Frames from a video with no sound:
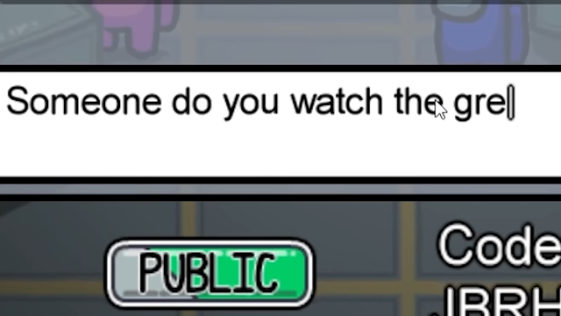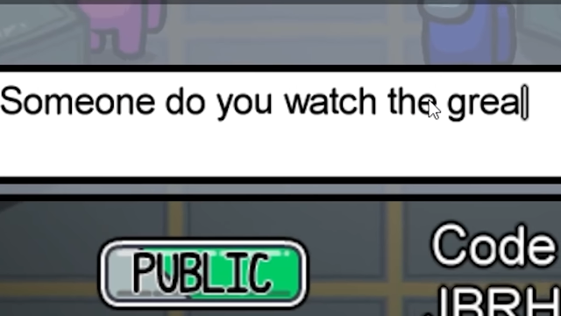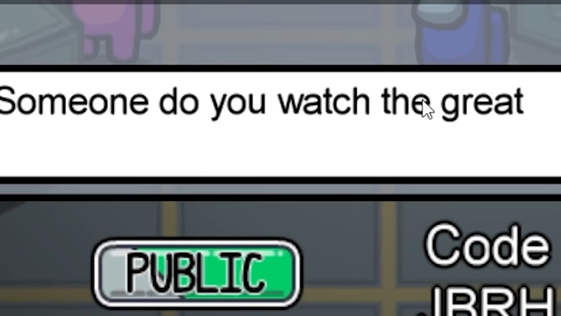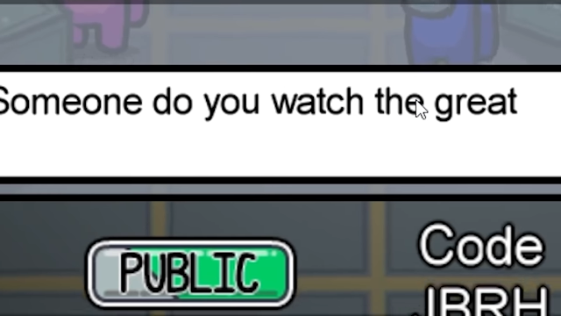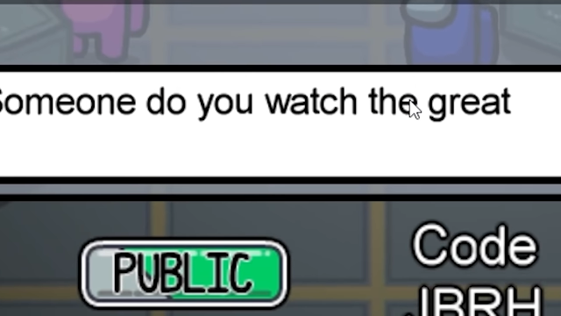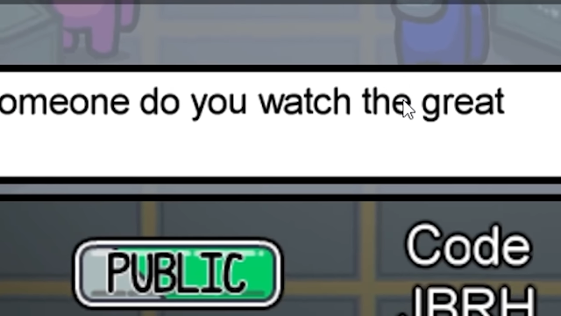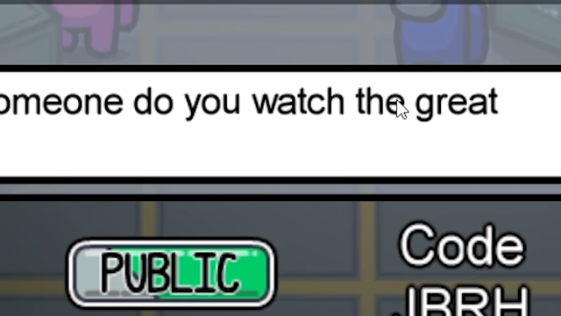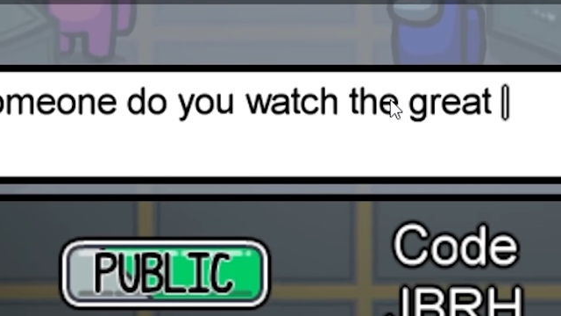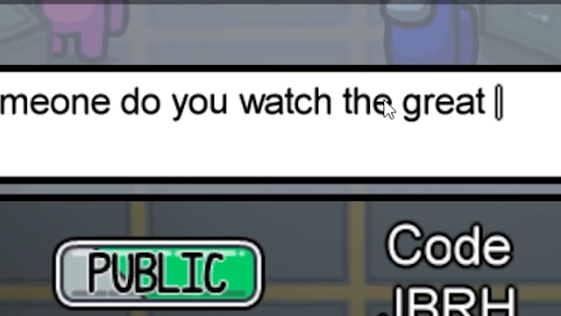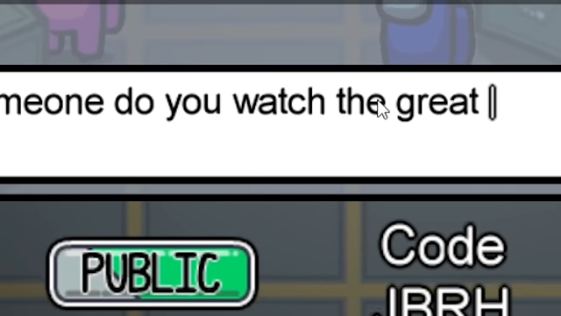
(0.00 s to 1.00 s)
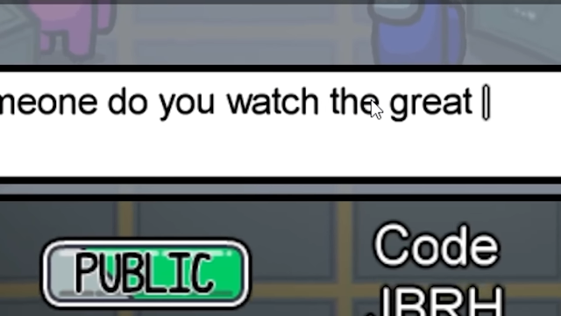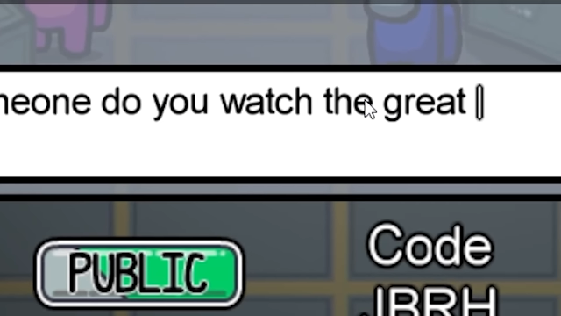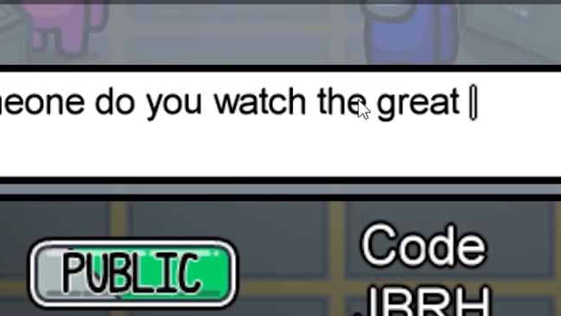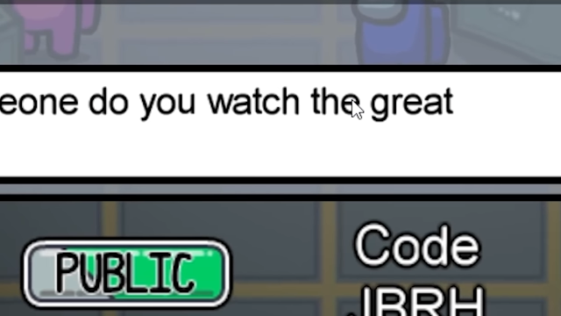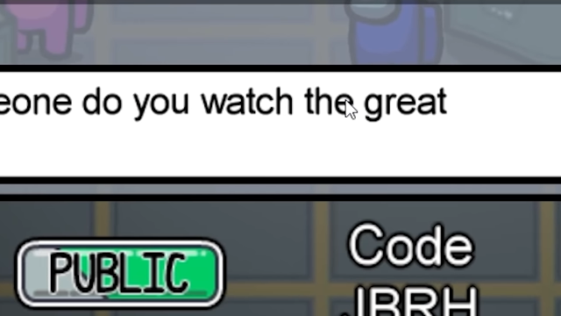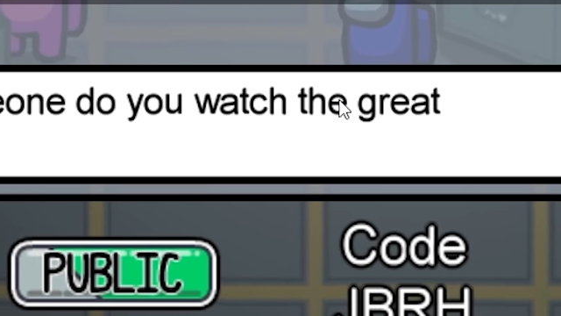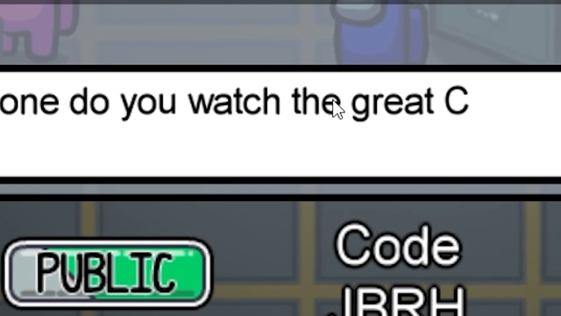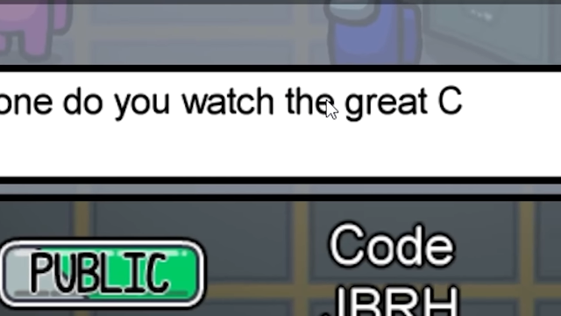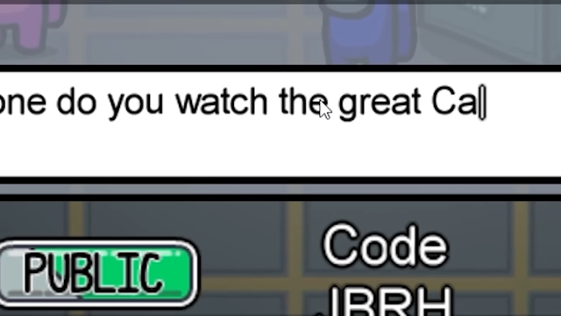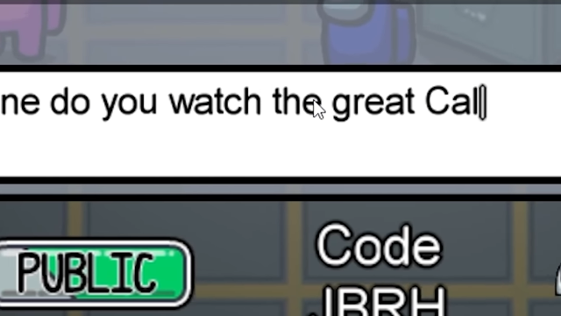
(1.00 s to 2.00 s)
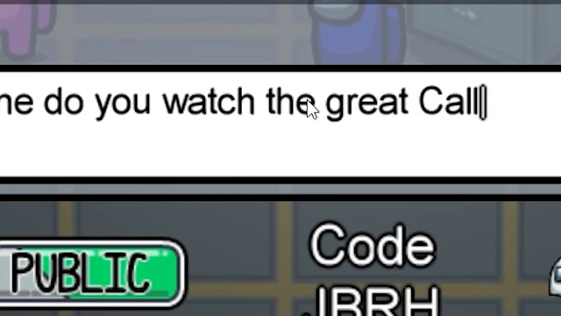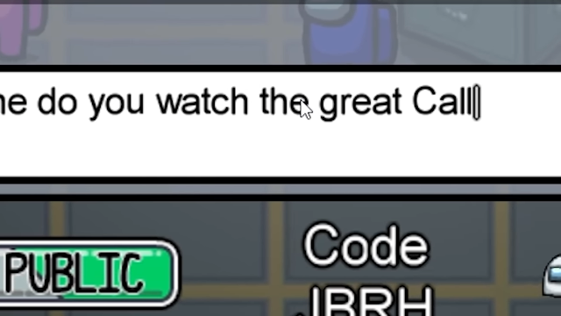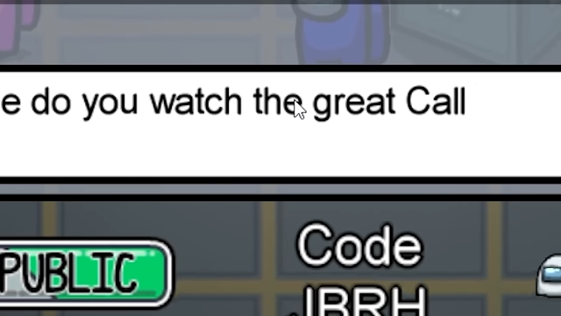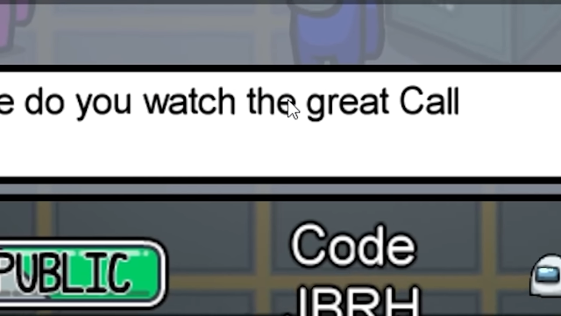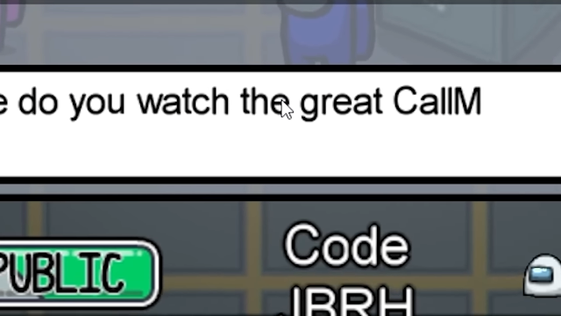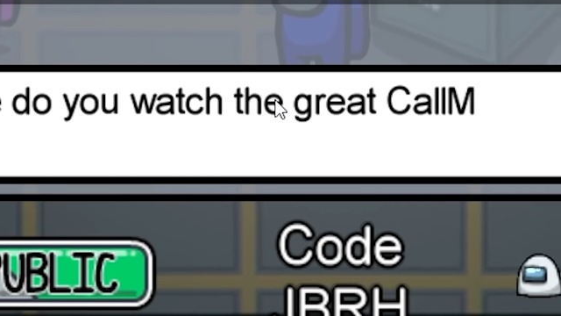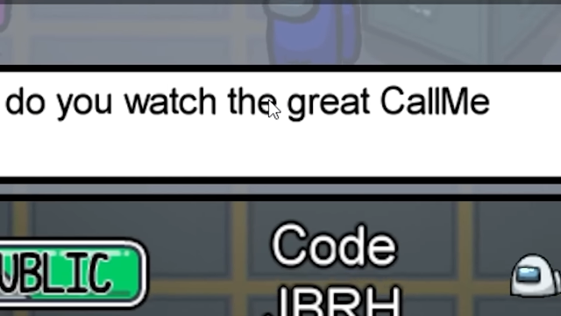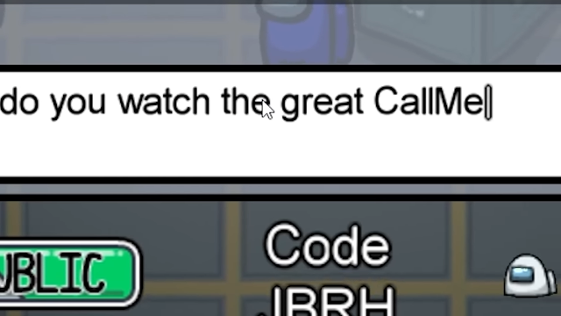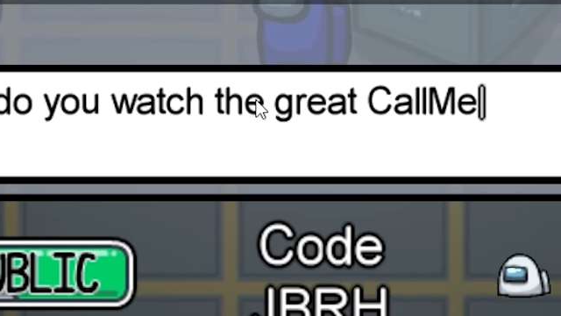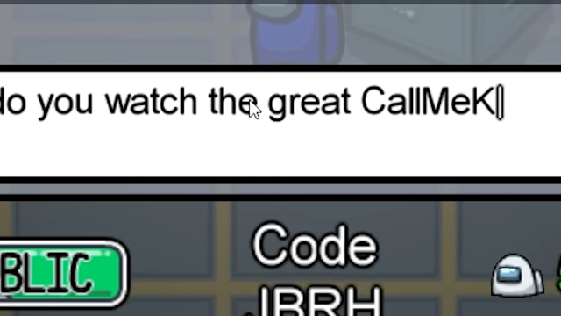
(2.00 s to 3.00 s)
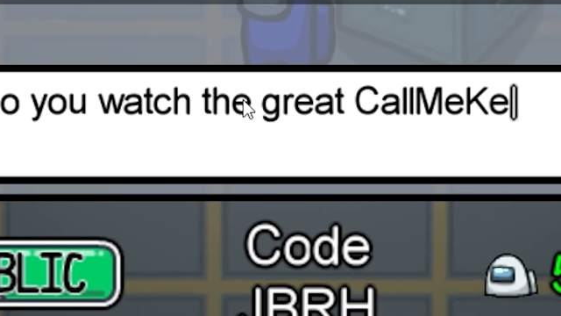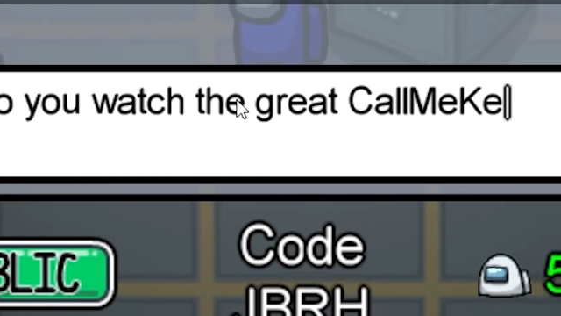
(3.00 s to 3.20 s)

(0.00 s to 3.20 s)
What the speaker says: Nobody's mouth can be seen.